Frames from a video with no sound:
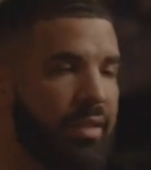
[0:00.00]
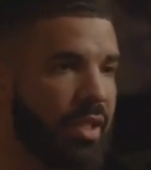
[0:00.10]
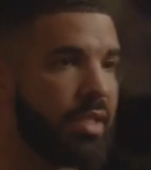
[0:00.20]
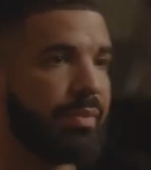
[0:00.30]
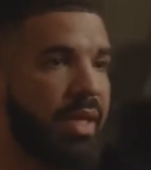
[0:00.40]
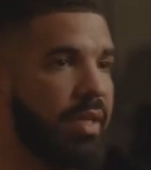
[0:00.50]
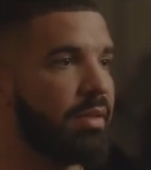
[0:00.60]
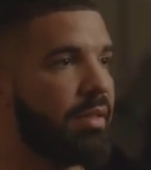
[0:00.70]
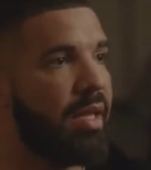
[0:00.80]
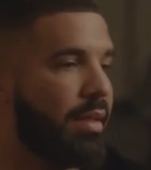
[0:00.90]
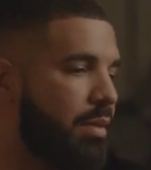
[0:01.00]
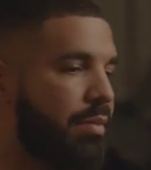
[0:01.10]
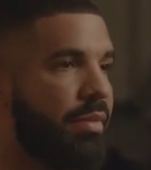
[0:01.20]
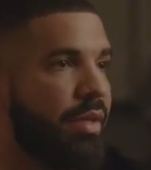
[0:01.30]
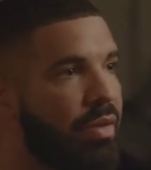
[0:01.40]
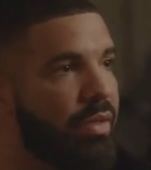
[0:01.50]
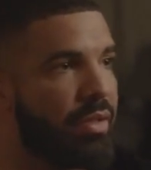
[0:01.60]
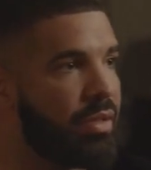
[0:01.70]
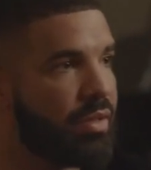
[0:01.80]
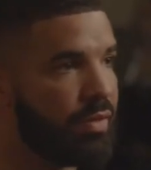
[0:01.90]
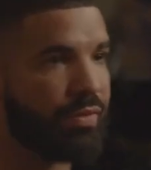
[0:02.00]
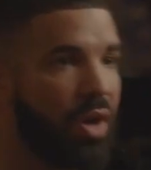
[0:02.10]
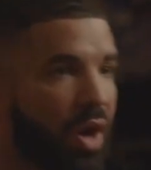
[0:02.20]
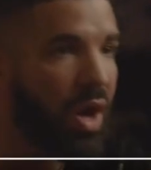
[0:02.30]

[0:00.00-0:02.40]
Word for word: not just me. It's not like some you know, it's just it's for